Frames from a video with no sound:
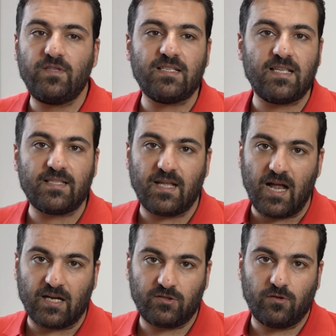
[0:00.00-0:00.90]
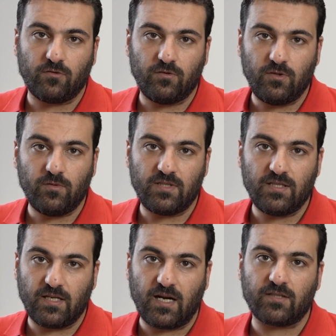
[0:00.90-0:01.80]
interaction, continuous
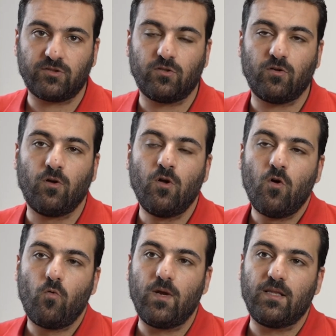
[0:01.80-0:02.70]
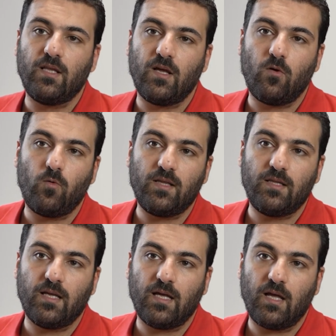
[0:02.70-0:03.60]
interaction with
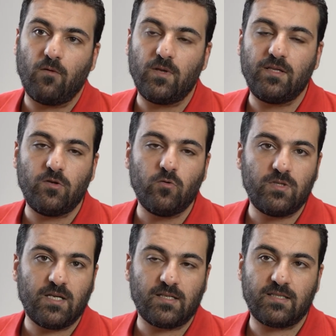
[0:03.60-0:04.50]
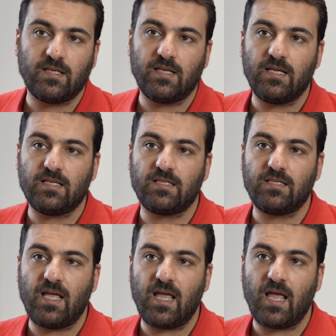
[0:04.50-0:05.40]
the users is
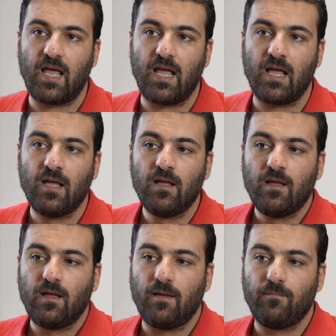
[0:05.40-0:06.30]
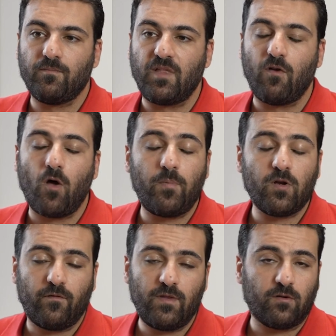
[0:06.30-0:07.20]
the
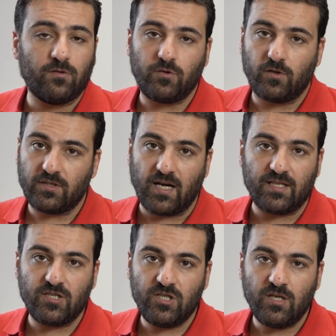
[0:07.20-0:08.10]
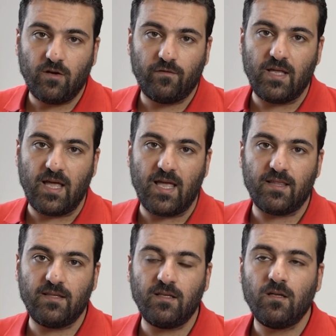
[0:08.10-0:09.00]
developing of the control strategy of the
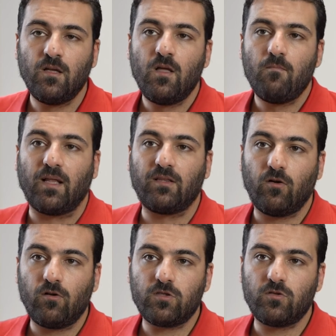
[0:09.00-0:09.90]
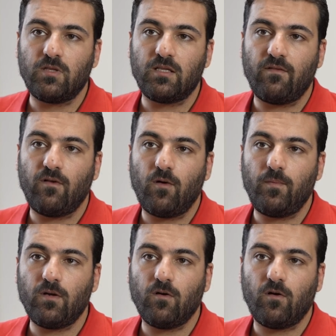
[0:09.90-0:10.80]
hand, but also the
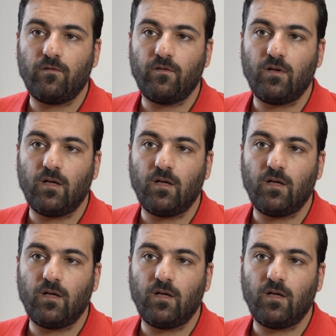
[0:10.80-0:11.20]
developing of